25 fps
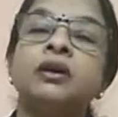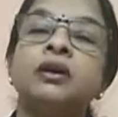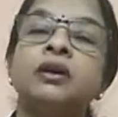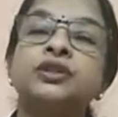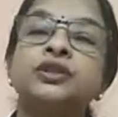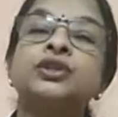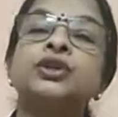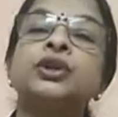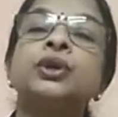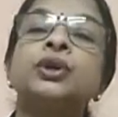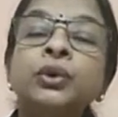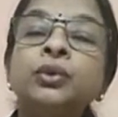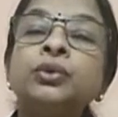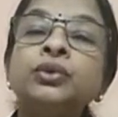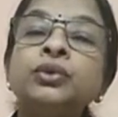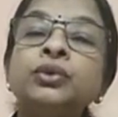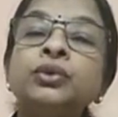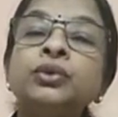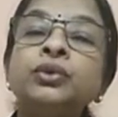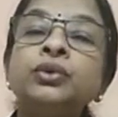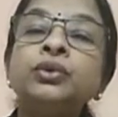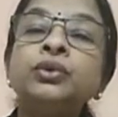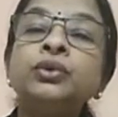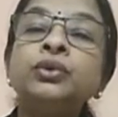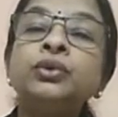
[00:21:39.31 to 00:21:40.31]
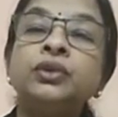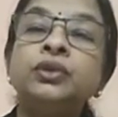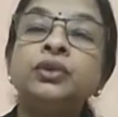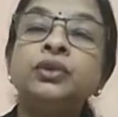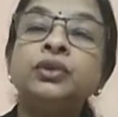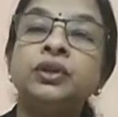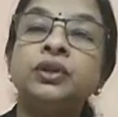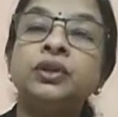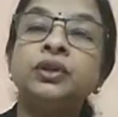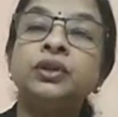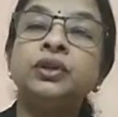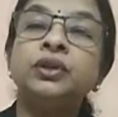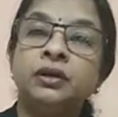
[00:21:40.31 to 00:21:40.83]
to the
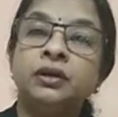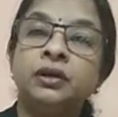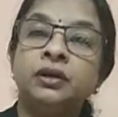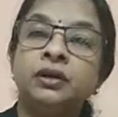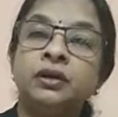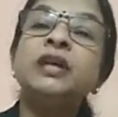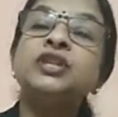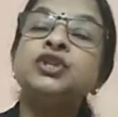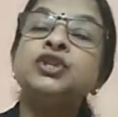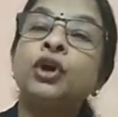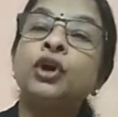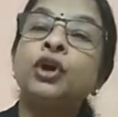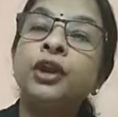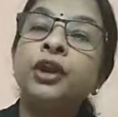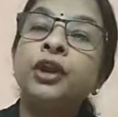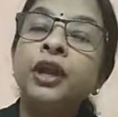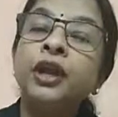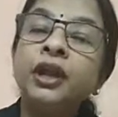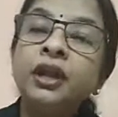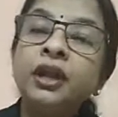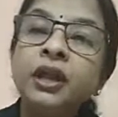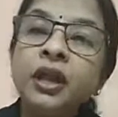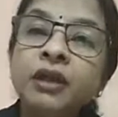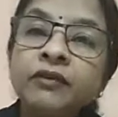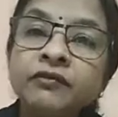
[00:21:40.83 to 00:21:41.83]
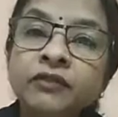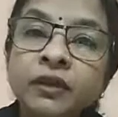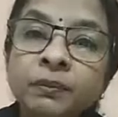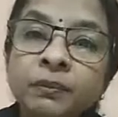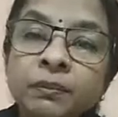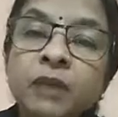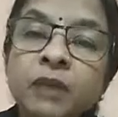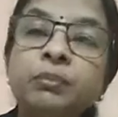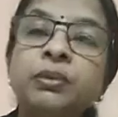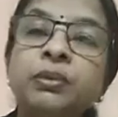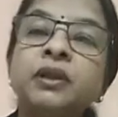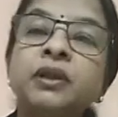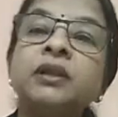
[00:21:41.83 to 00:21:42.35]
majority of the
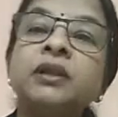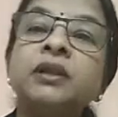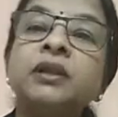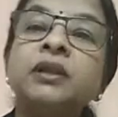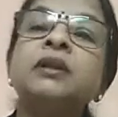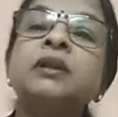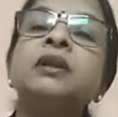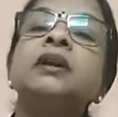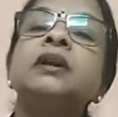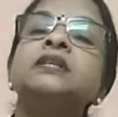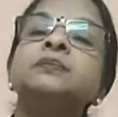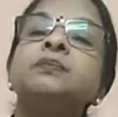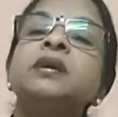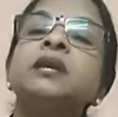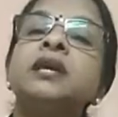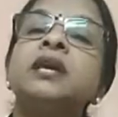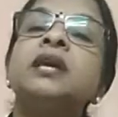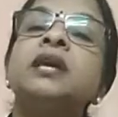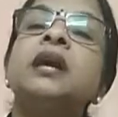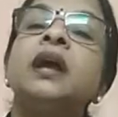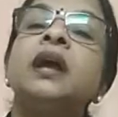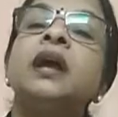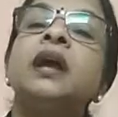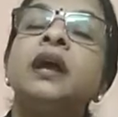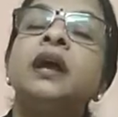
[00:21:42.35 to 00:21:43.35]
people speaking